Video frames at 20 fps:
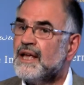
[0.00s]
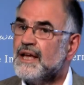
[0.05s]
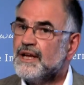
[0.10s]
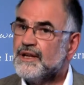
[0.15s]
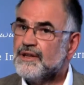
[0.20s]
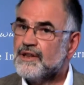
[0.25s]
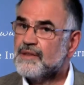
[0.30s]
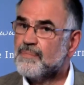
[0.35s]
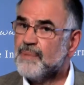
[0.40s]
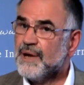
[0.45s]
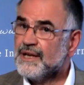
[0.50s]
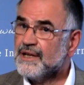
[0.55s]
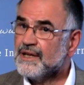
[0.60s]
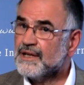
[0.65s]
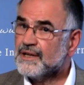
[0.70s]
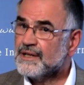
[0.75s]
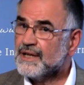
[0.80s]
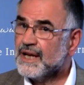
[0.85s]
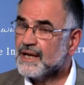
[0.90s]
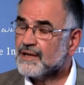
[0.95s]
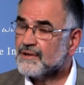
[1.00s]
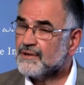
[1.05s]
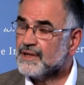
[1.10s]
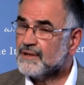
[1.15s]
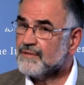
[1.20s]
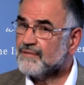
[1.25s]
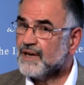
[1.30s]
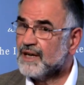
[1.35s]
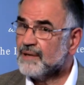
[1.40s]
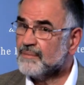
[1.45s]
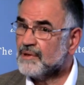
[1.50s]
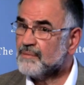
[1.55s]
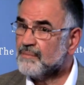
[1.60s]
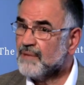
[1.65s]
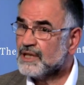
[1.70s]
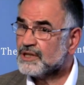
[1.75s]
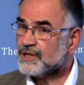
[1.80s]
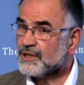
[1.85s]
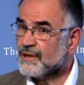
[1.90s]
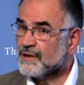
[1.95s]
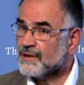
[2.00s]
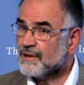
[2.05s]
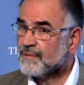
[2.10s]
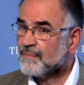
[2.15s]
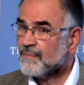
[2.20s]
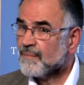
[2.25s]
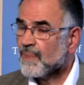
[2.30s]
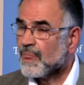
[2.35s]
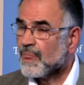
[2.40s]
in spending on agri-environment measures.